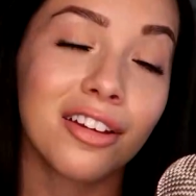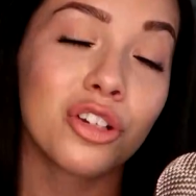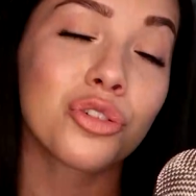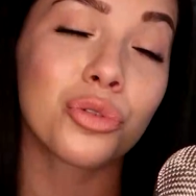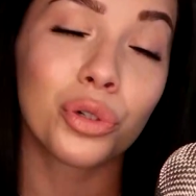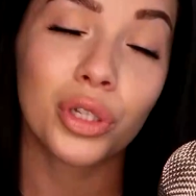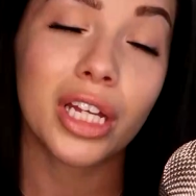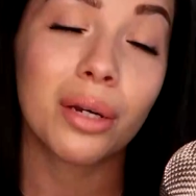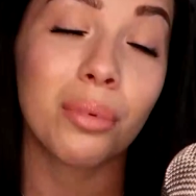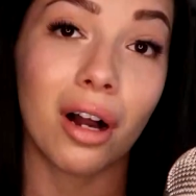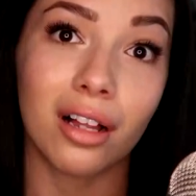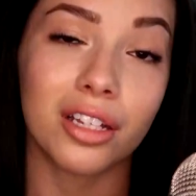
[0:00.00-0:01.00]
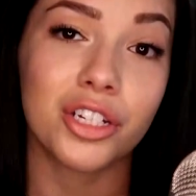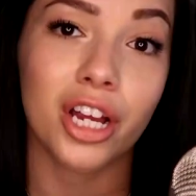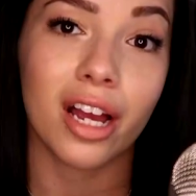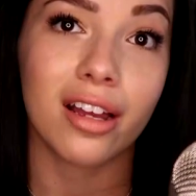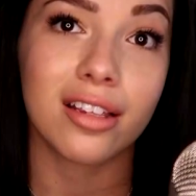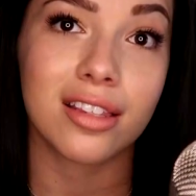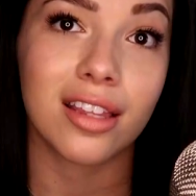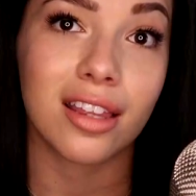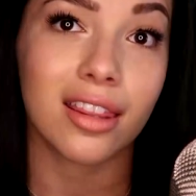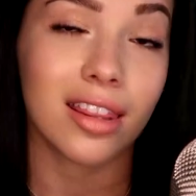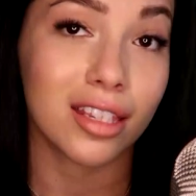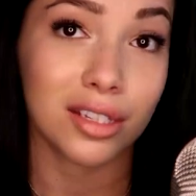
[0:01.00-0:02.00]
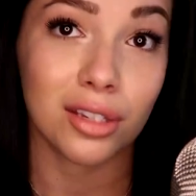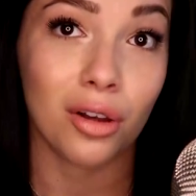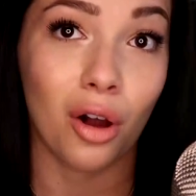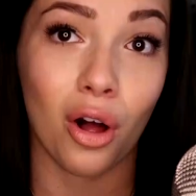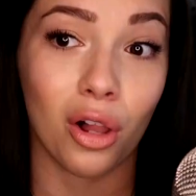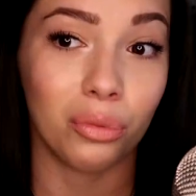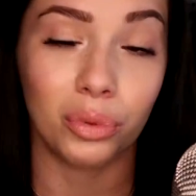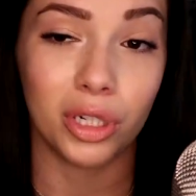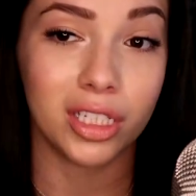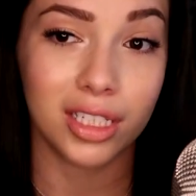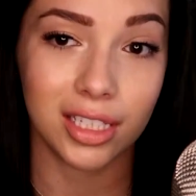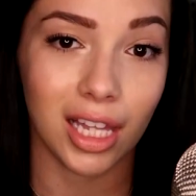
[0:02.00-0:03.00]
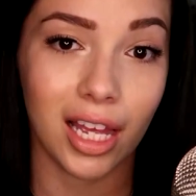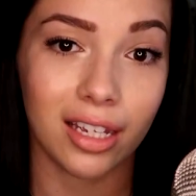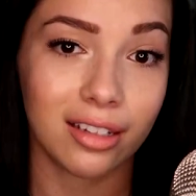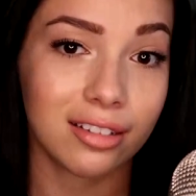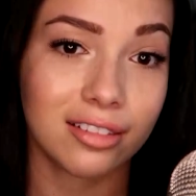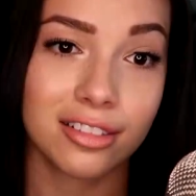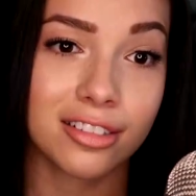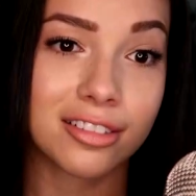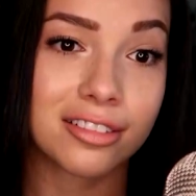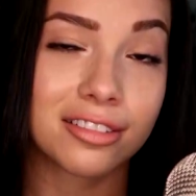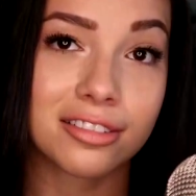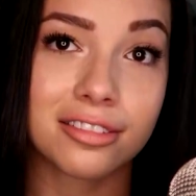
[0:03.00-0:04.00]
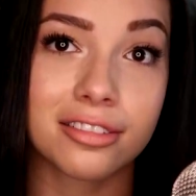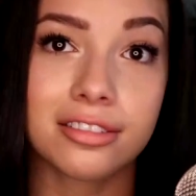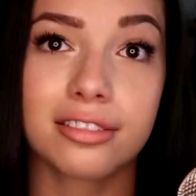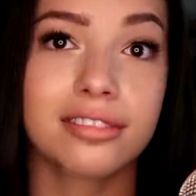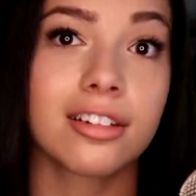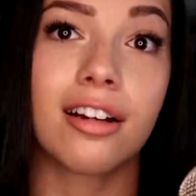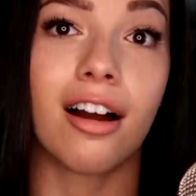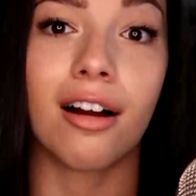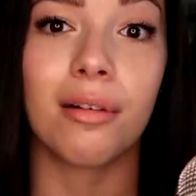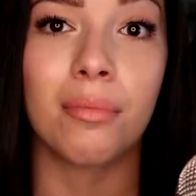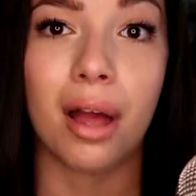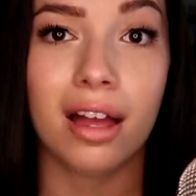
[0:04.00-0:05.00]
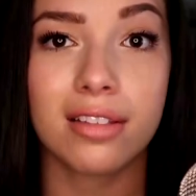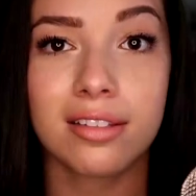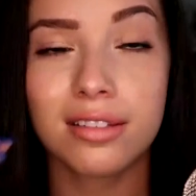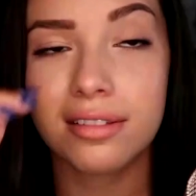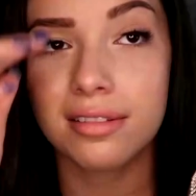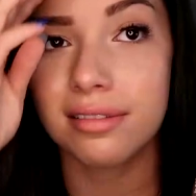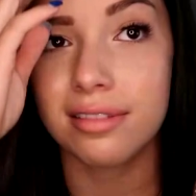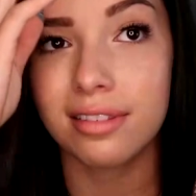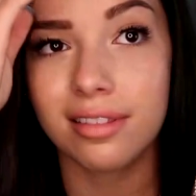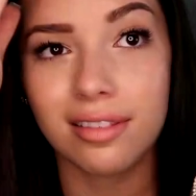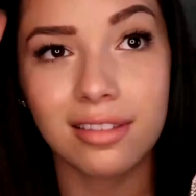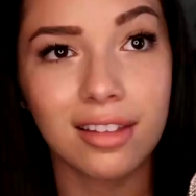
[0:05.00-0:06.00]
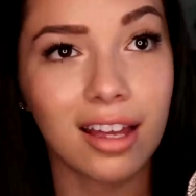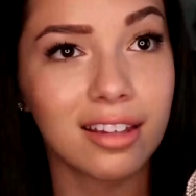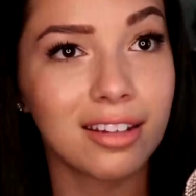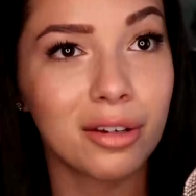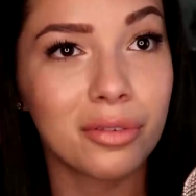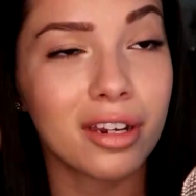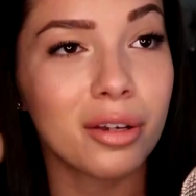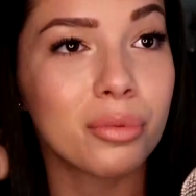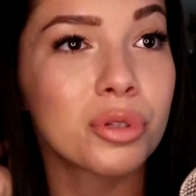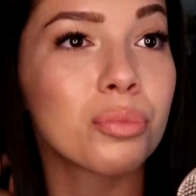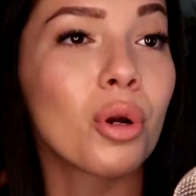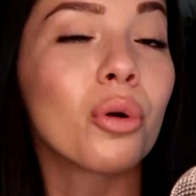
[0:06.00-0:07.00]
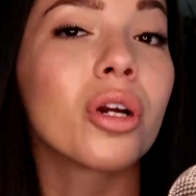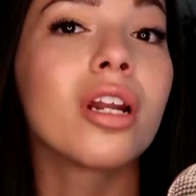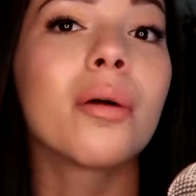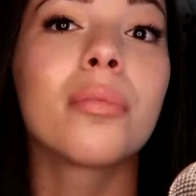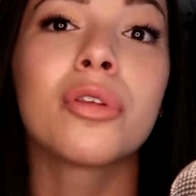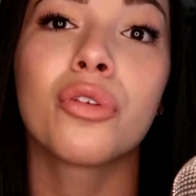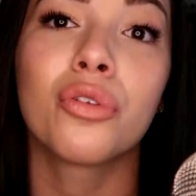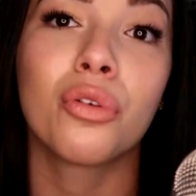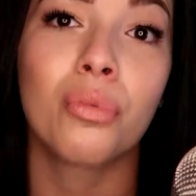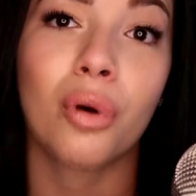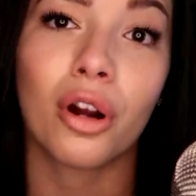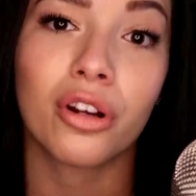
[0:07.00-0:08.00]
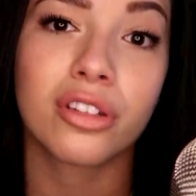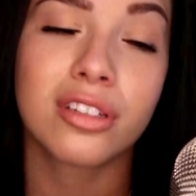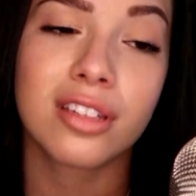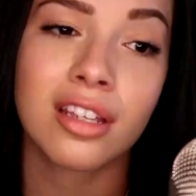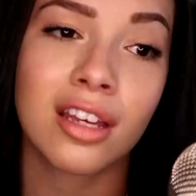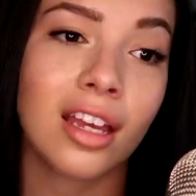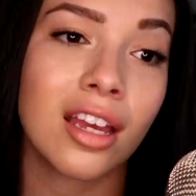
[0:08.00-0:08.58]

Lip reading: truly apologize that this all was like a mess and that it was broken up into 2 parts.